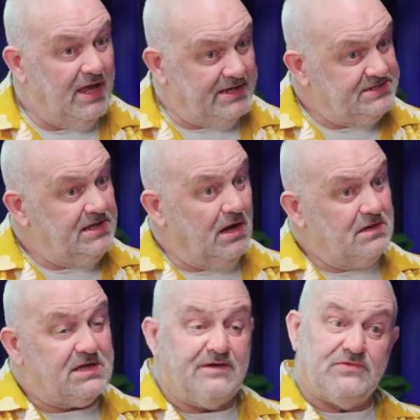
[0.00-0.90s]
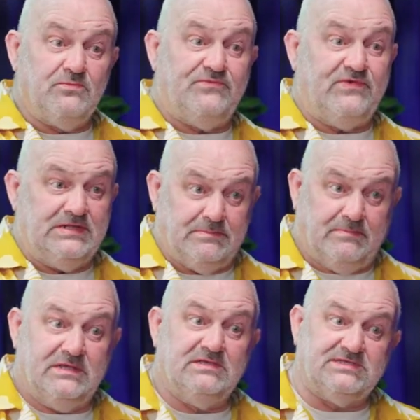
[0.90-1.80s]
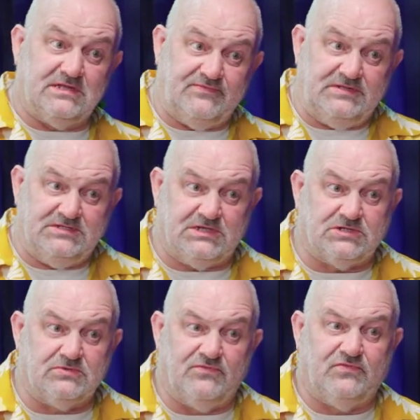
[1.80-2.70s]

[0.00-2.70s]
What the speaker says: actually archived on film instead of in the digital